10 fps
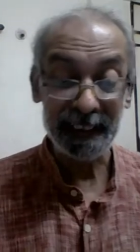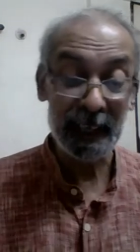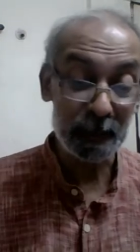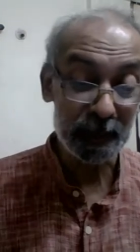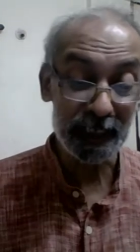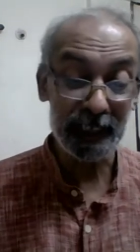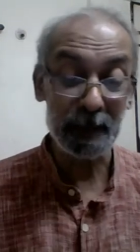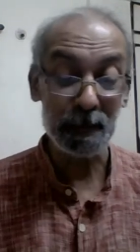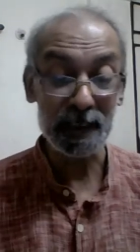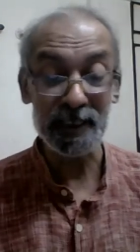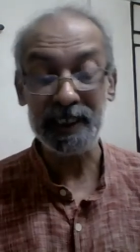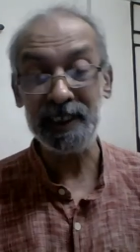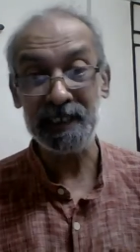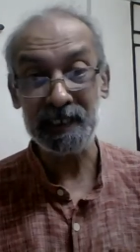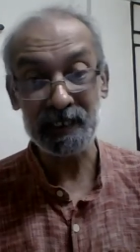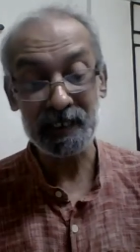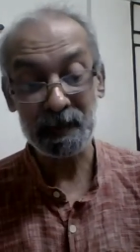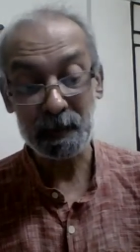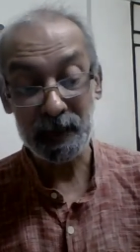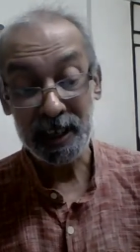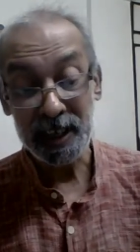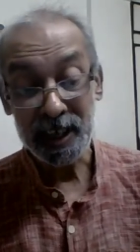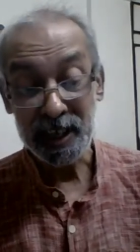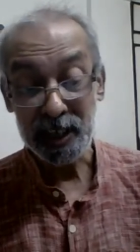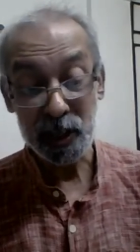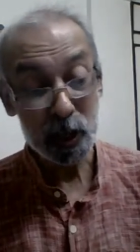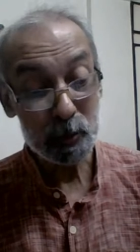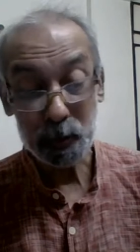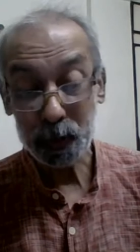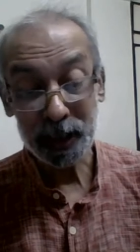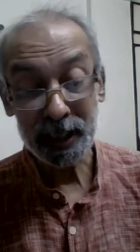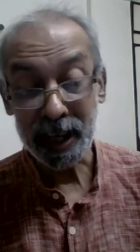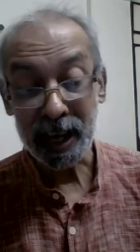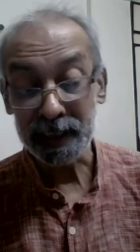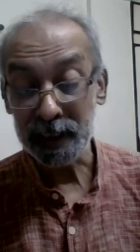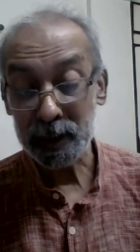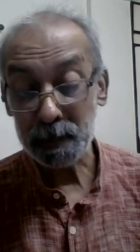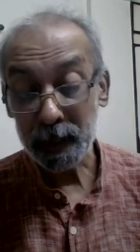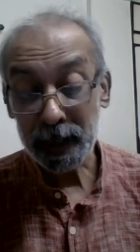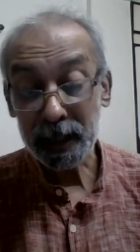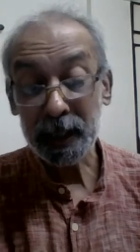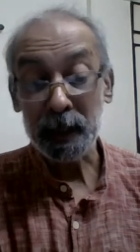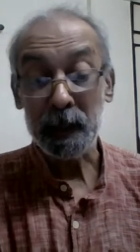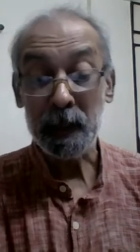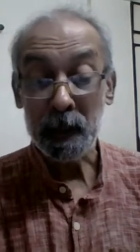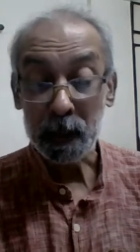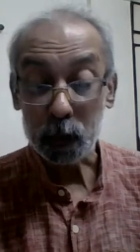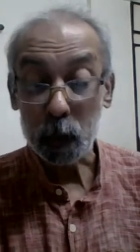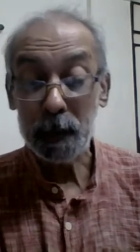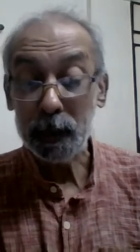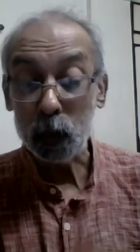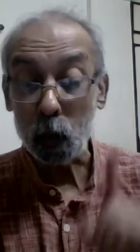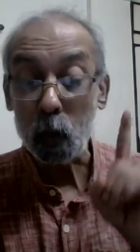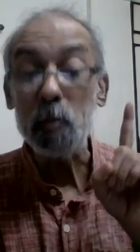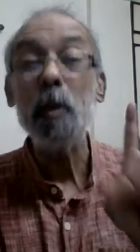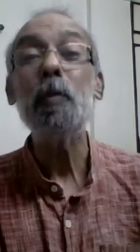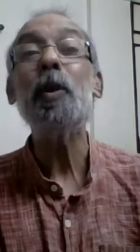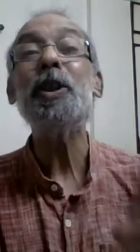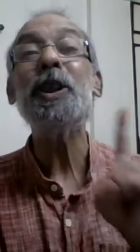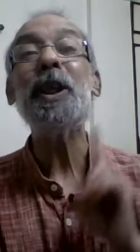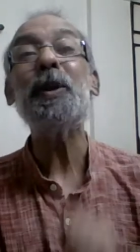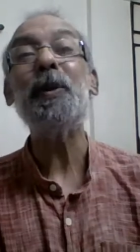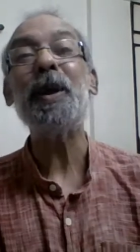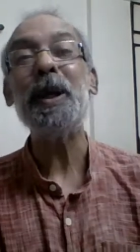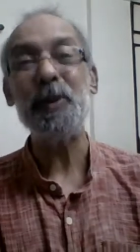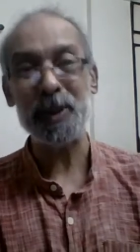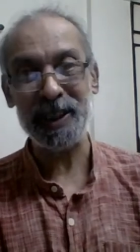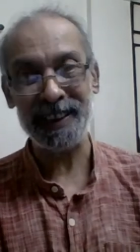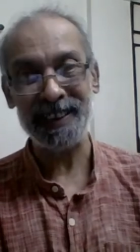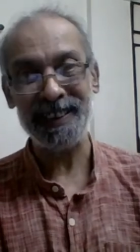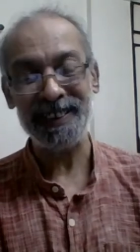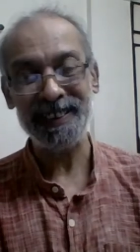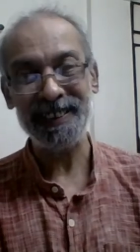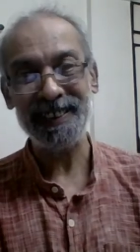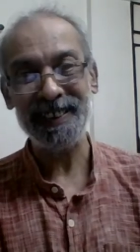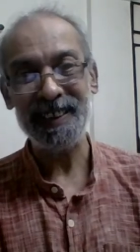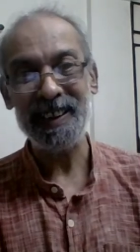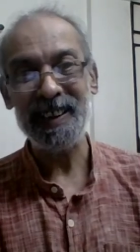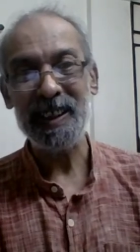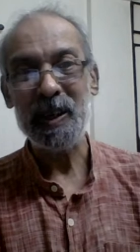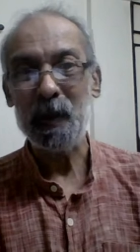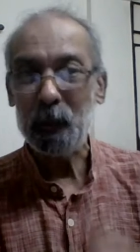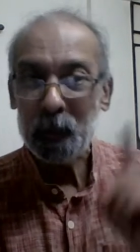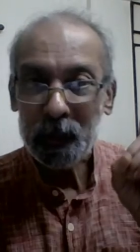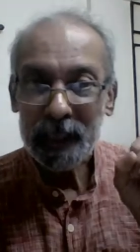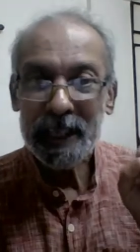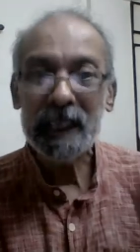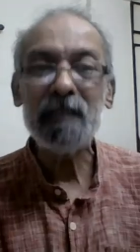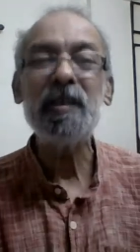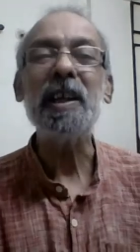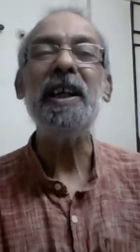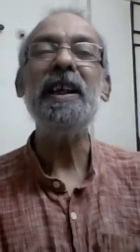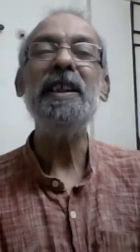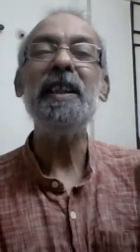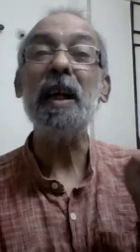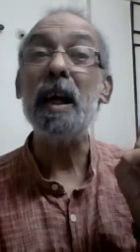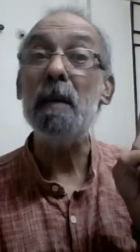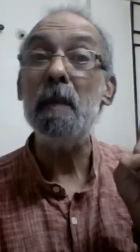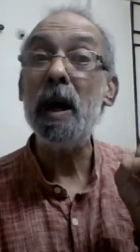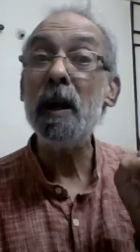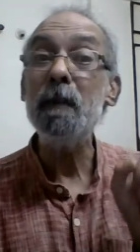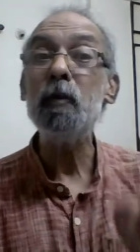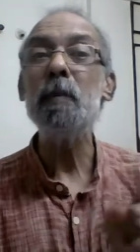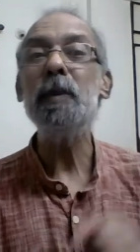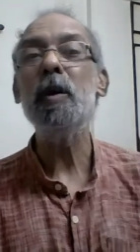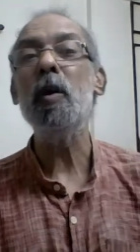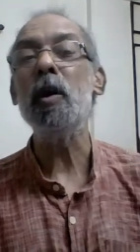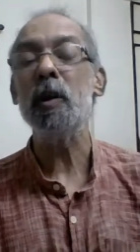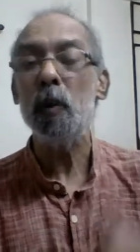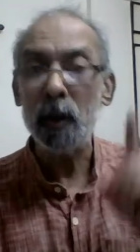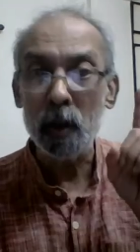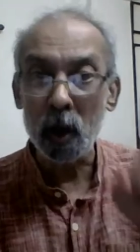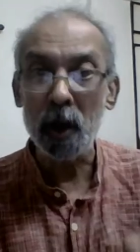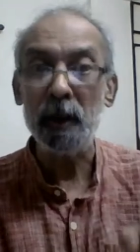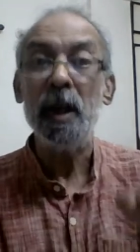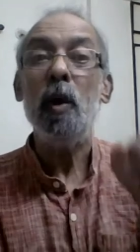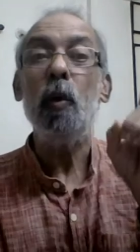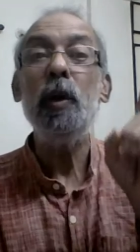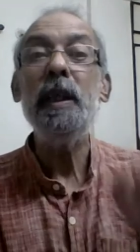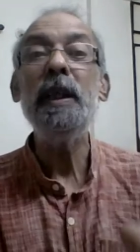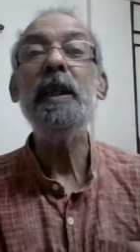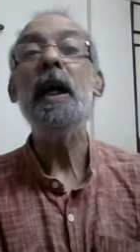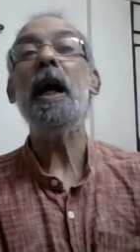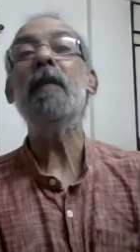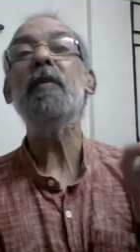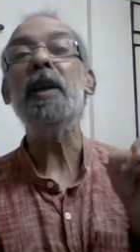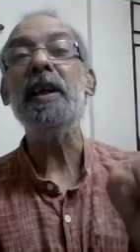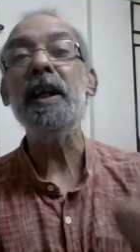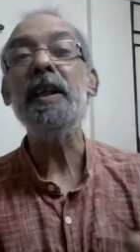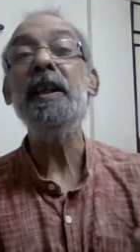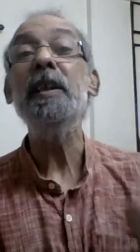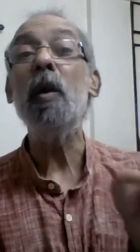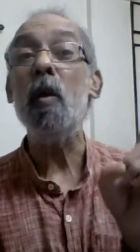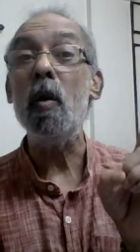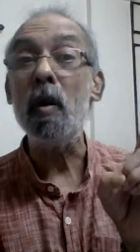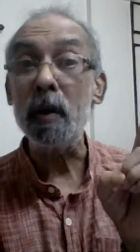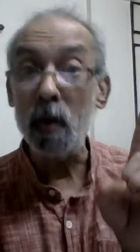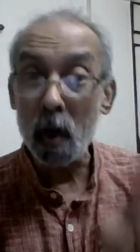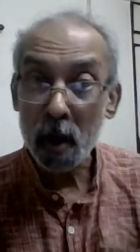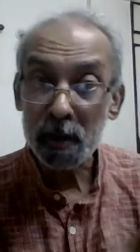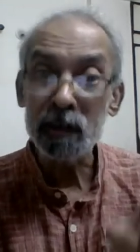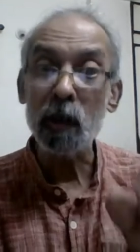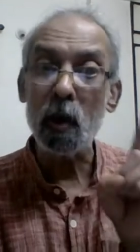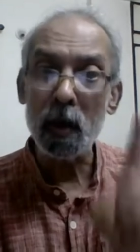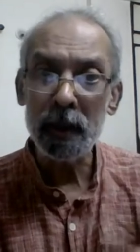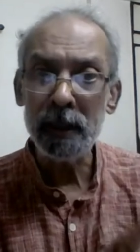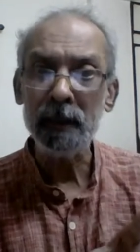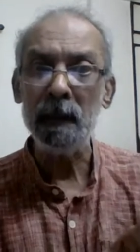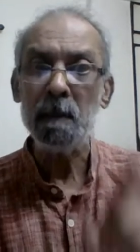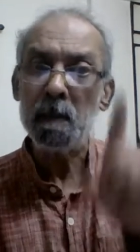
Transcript: Now Sri Ramakrishna tells, Ishporer adesh pe pe dharma prachar kora uchit. Only after getting the command from the God, oh God, only after getting the God's order,